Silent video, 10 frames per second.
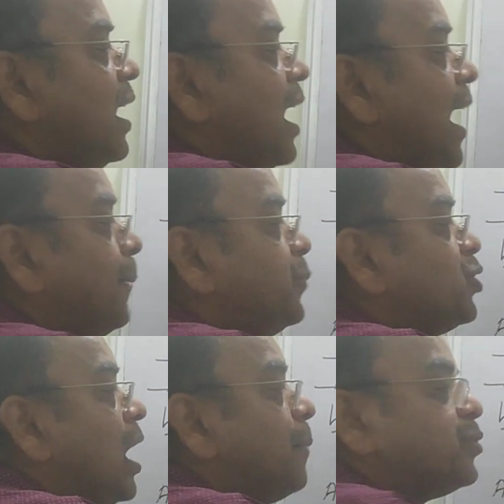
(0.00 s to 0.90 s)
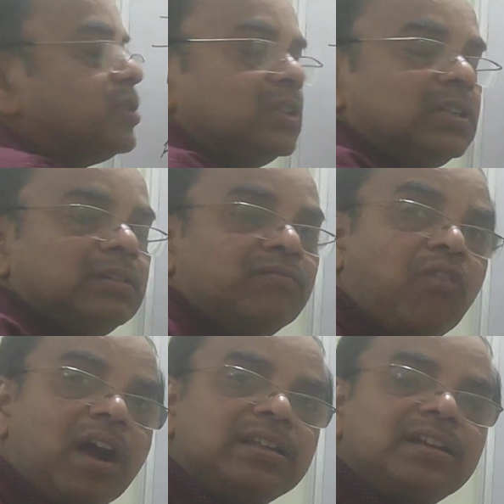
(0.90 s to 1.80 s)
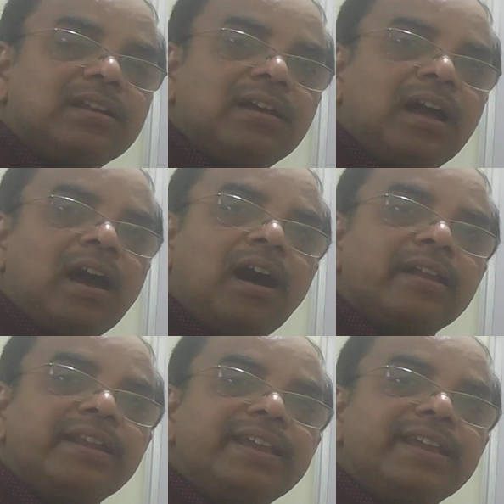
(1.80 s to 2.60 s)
absorbs water or any